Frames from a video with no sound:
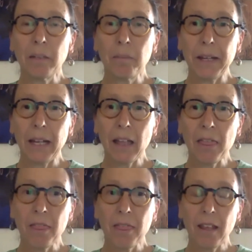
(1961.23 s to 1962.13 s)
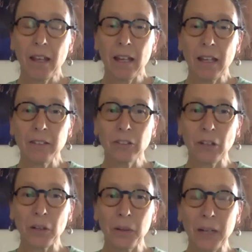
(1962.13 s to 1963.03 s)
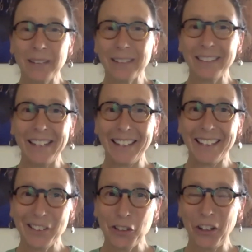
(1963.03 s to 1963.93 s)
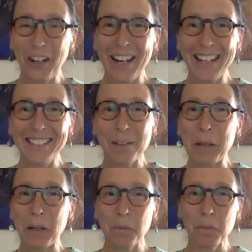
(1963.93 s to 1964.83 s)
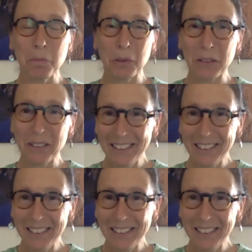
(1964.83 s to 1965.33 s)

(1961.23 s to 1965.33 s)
And so as a lake dries, it becomes more